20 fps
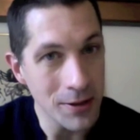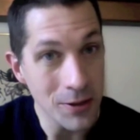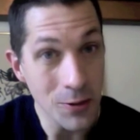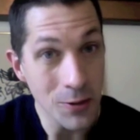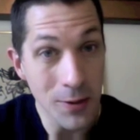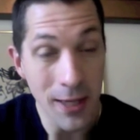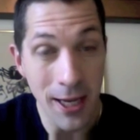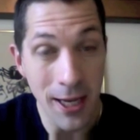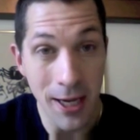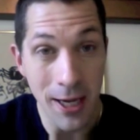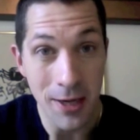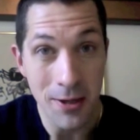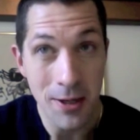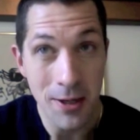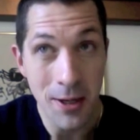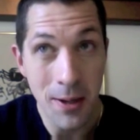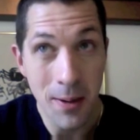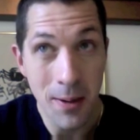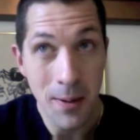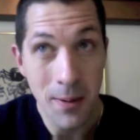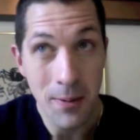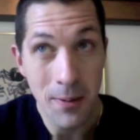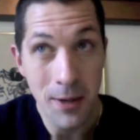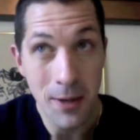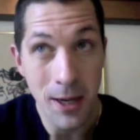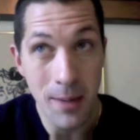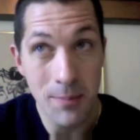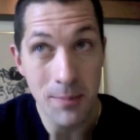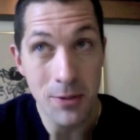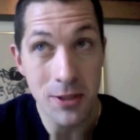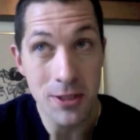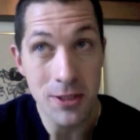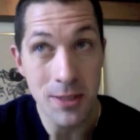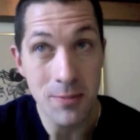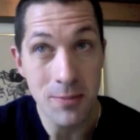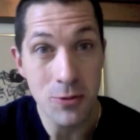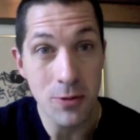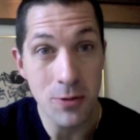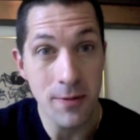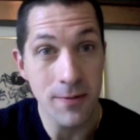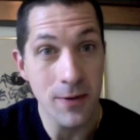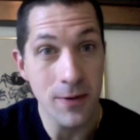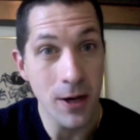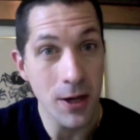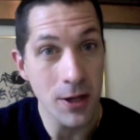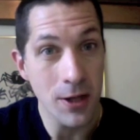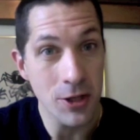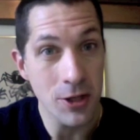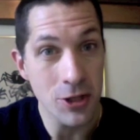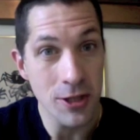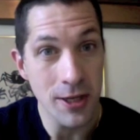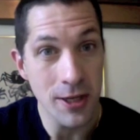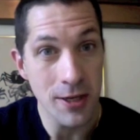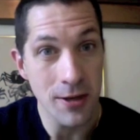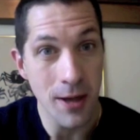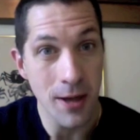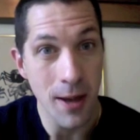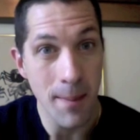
you can't come to some sort of knowledge that